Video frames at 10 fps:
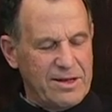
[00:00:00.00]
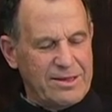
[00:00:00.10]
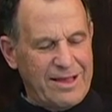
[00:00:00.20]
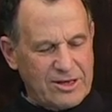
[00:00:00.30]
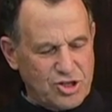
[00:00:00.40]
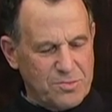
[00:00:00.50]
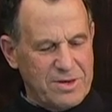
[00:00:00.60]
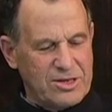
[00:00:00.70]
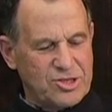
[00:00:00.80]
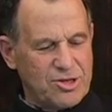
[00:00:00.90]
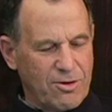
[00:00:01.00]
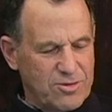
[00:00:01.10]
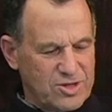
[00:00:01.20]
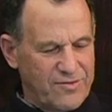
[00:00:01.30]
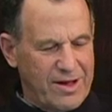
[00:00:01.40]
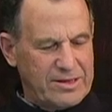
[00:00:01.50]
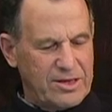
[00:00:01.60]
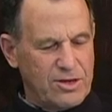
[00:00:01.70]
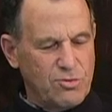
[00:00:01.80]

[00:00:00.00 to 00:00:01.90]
Lakshmi Sarasvati